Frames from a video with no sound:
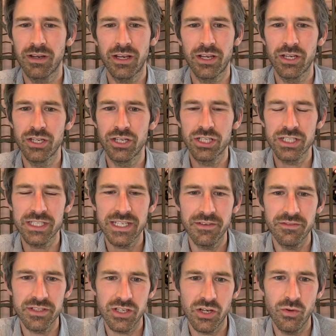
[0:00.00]
could you just
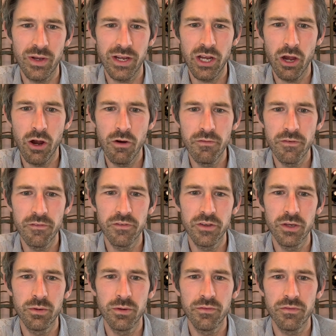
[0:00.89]
give us a quick
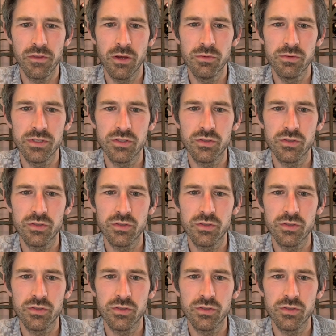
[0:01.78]
overview of those